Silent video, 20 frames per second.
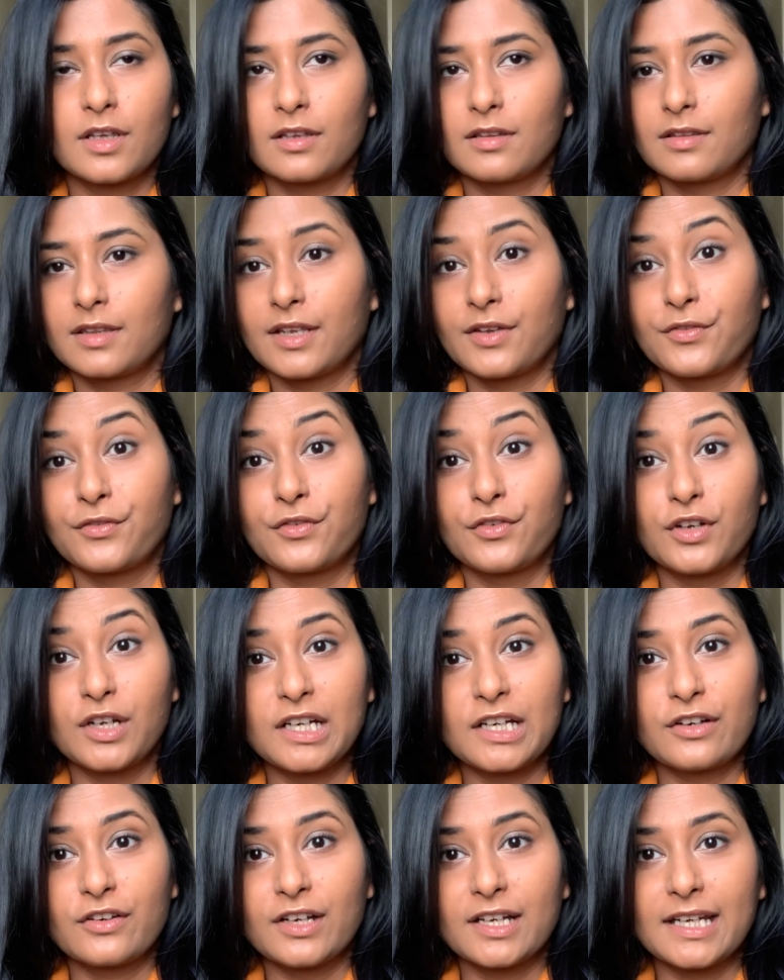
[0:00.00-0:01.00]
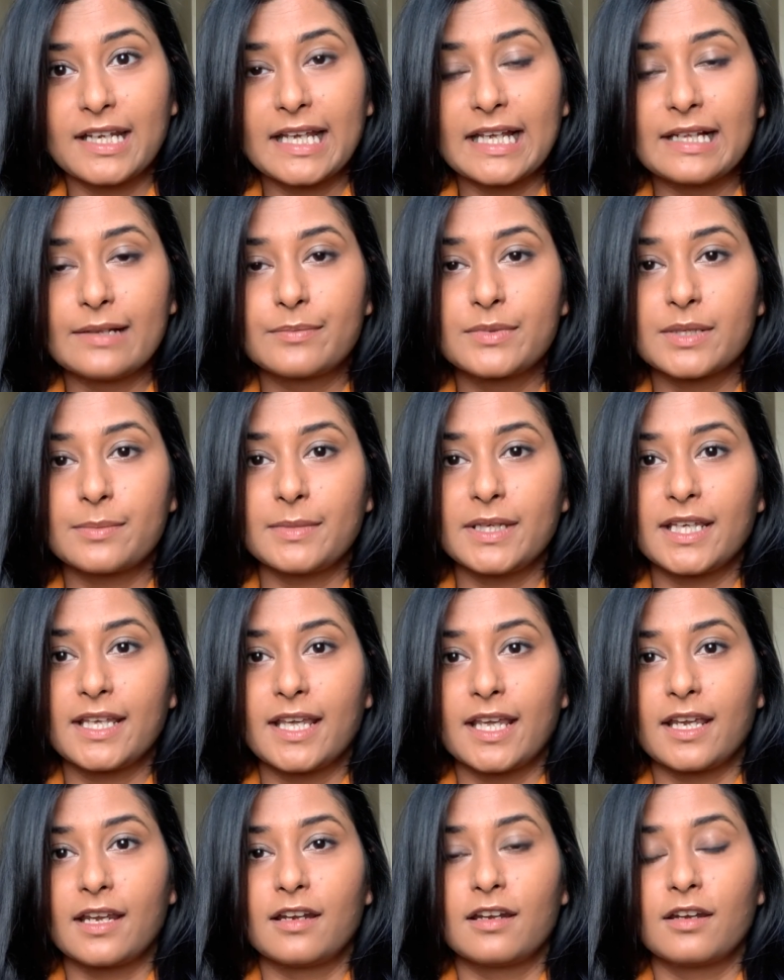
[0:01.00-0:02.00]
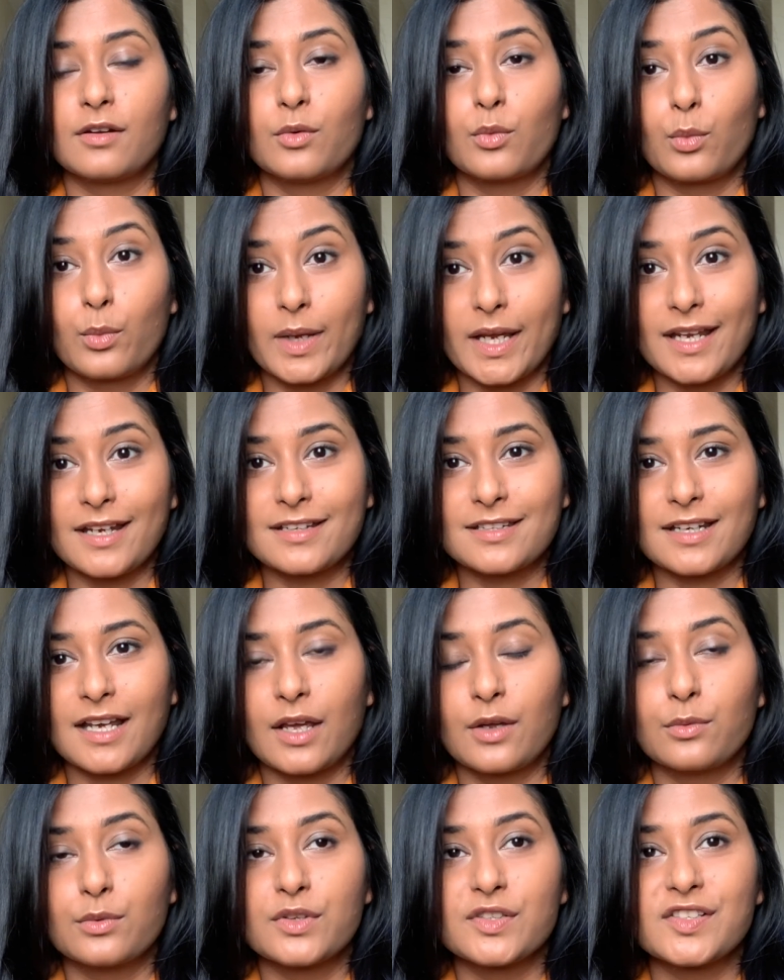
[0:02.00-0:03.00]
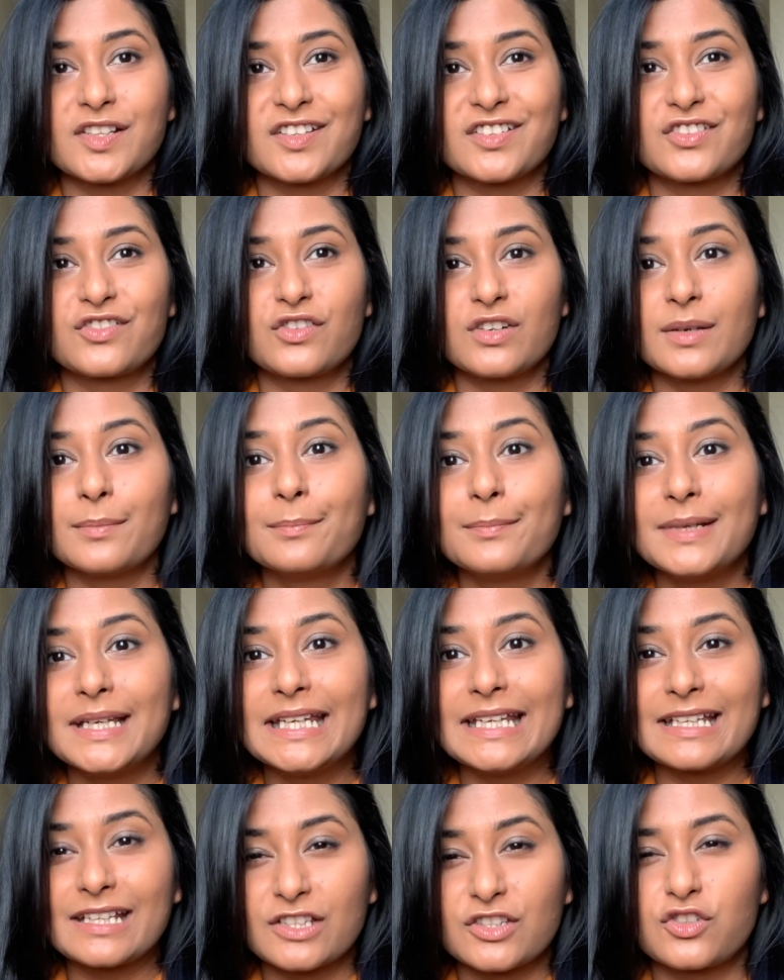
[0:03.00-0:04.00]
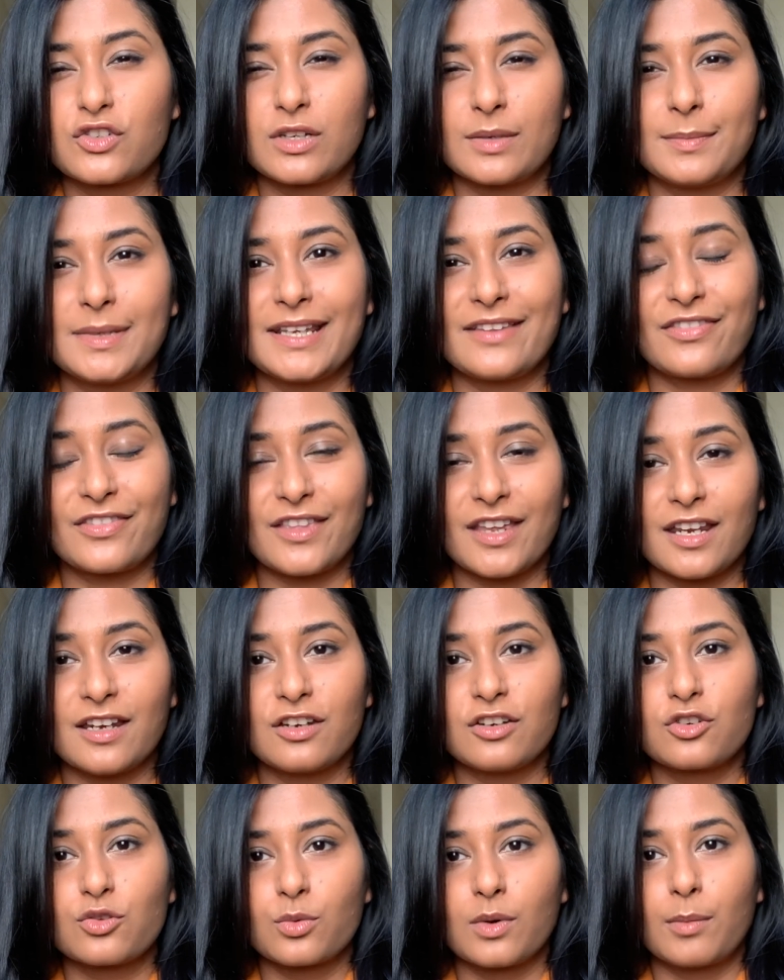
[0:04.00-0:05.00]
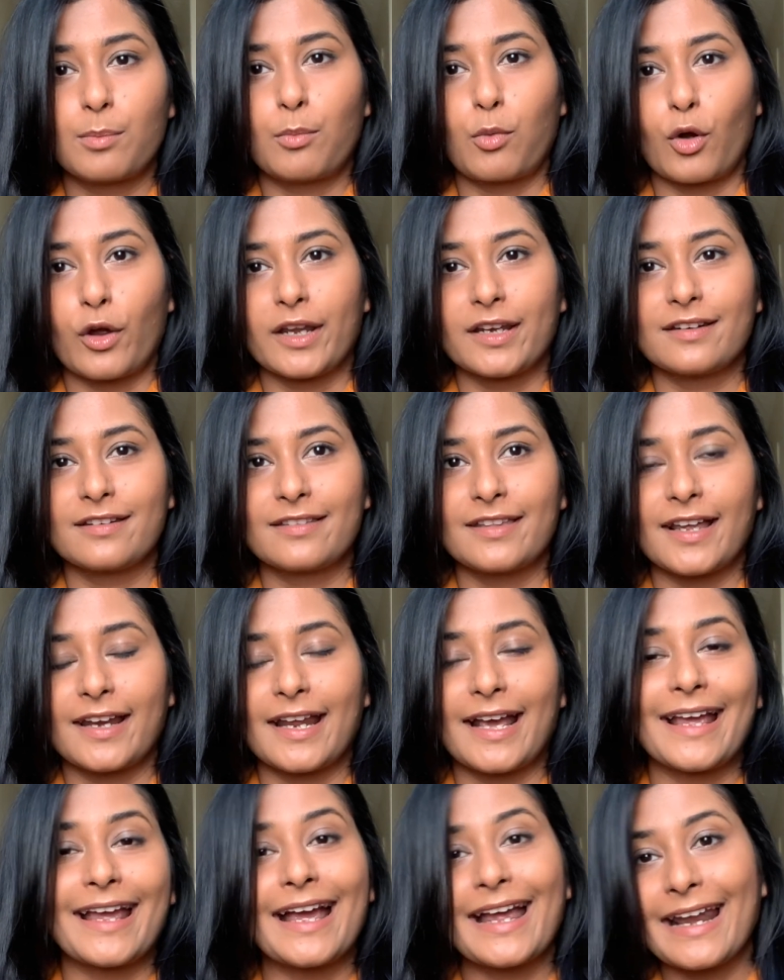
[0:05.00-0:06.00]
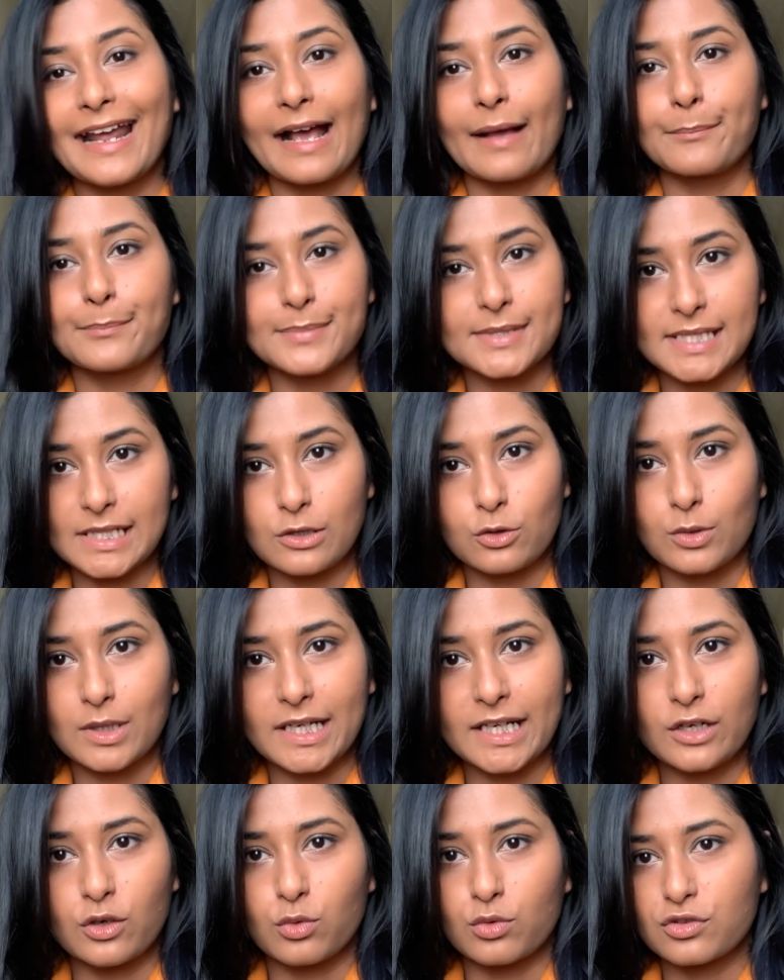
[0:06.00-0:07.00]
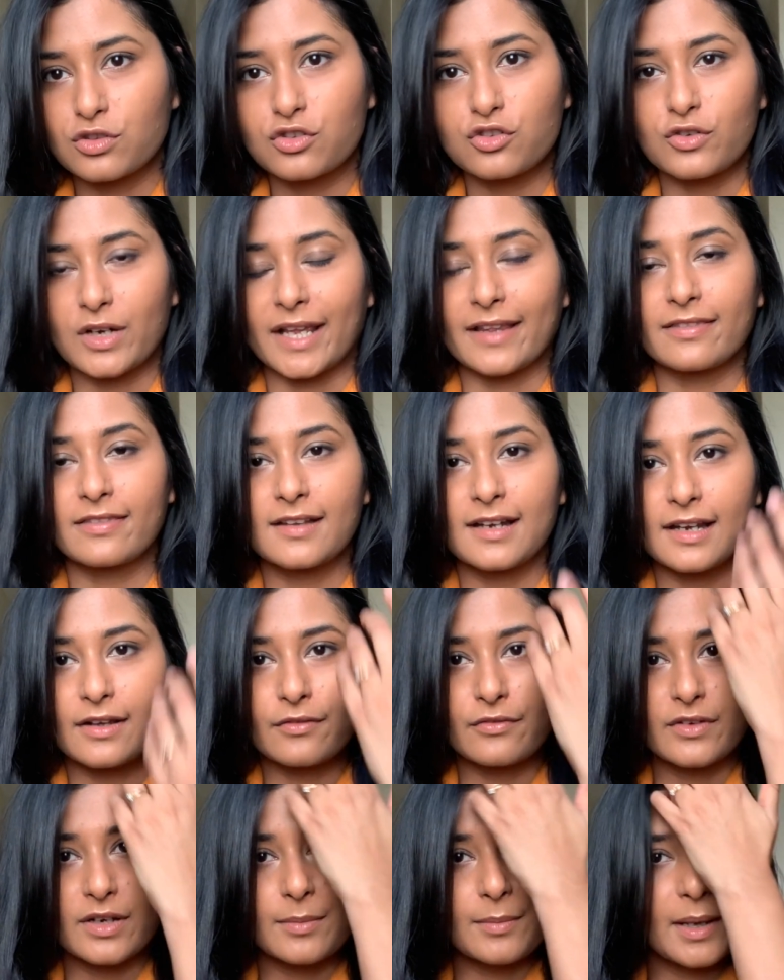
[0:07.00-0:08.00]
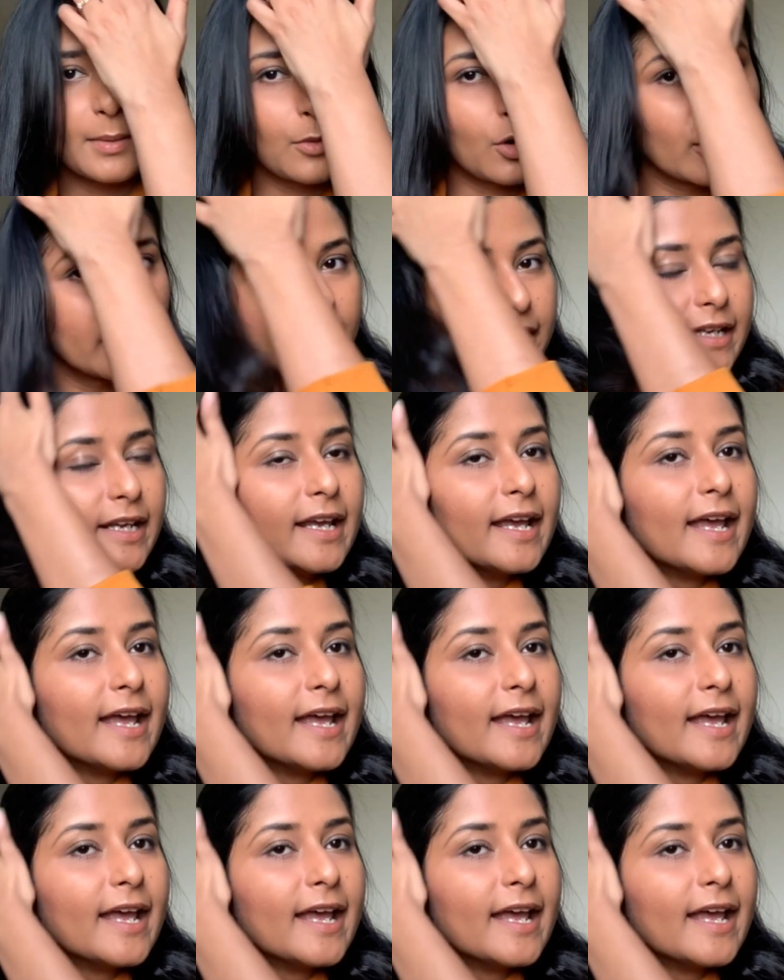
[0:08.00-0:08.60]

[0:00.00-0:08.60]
They've really helped me gain weight. I was extremely thin to a point that I had absolutely no strength left in my body,